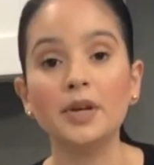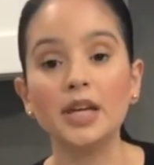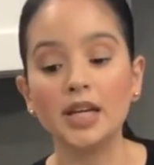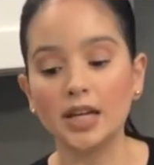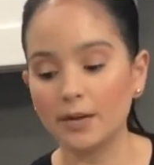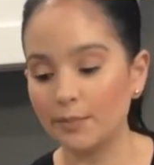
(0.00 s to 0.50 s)

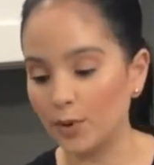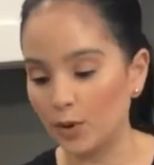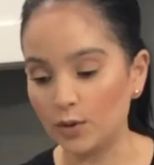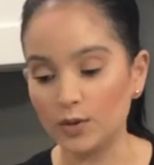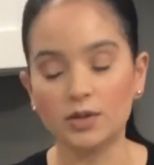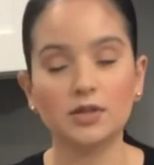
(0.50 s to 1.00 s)
big
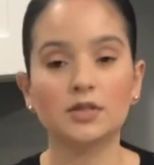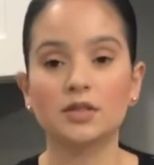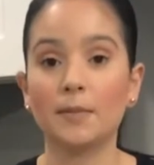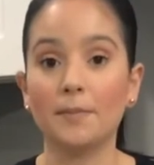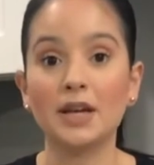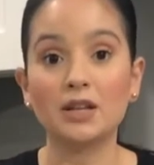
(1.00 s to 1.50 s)
bowl
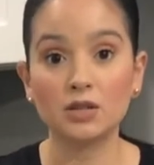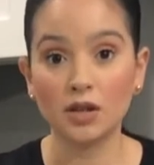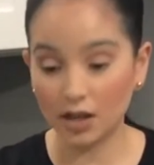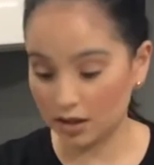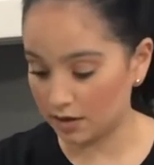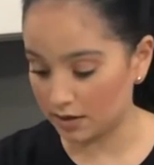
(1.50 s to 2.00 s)
to mix
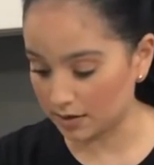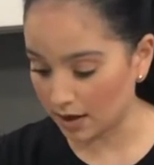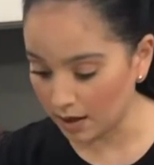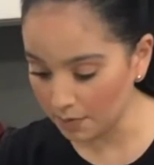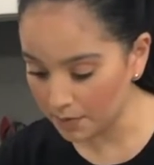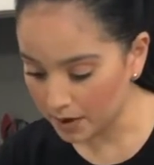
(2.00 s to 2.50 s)
all of this
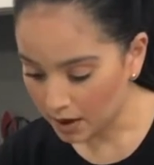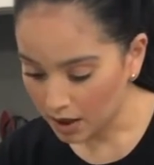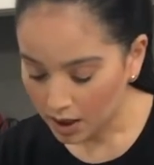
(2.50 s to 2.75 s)
up.